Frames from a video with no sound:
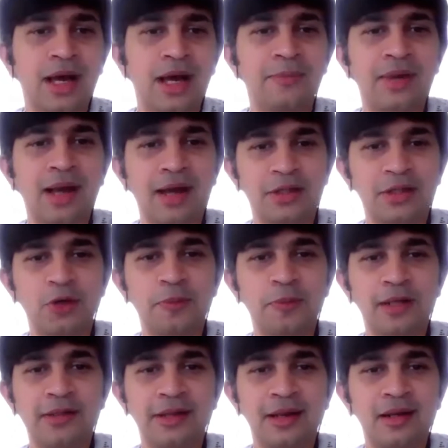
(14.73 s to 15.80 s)
I'm Karteek
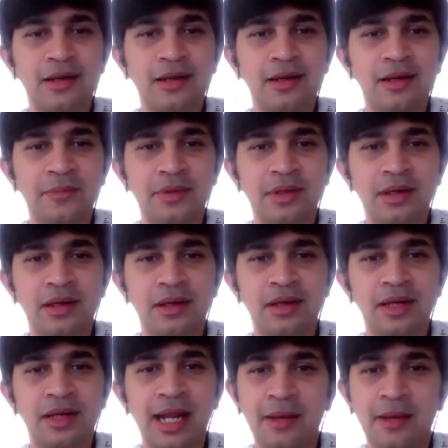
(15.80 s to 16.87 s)
Upadhyayula,
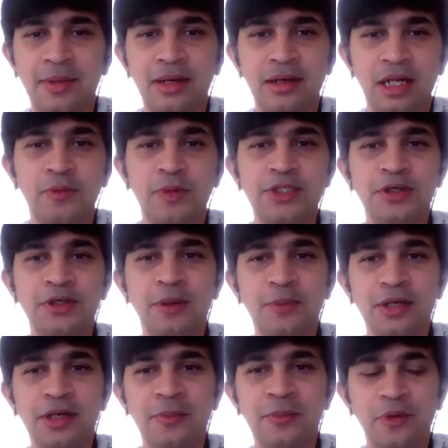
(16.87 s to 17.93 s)
and I'm an innovative
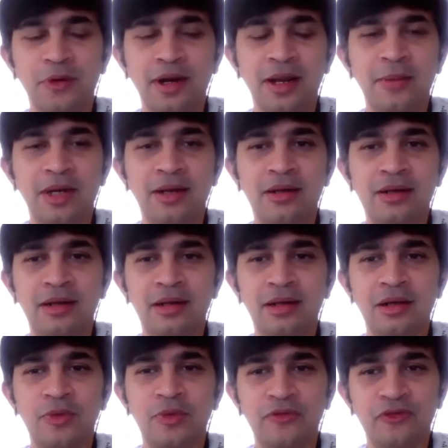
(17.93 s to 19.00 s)
computer programmer
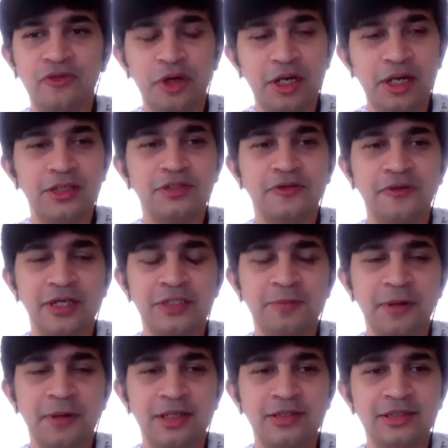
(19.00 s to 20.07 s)
with 14 years of
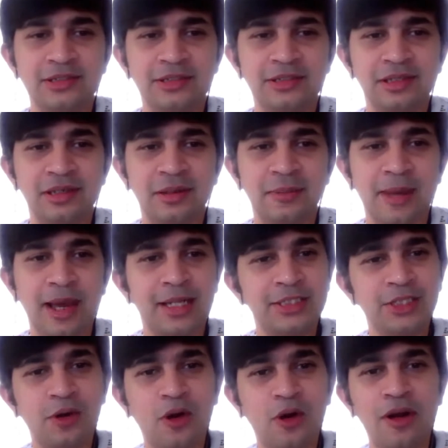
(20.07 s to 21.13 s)
experience
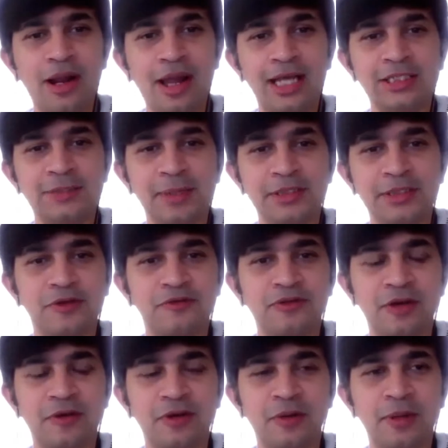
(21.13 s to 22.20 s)
managing all aspects
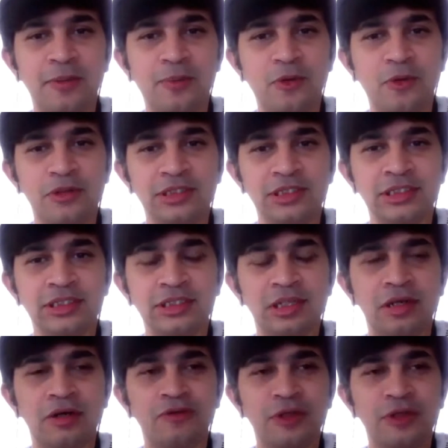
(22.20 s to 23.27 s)
of development process
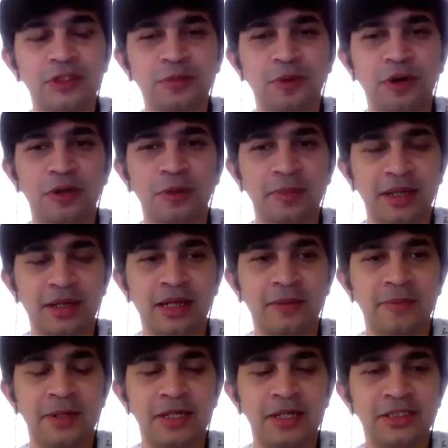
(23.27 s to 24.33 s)
for small to bigger
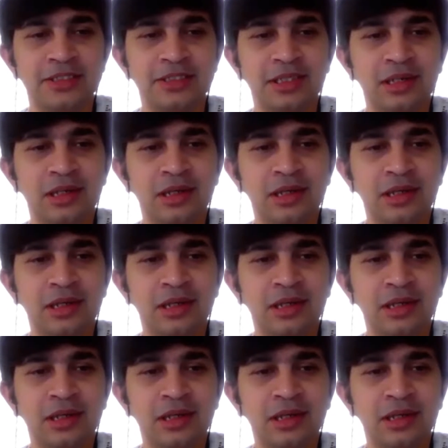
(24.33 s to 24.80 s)
companies.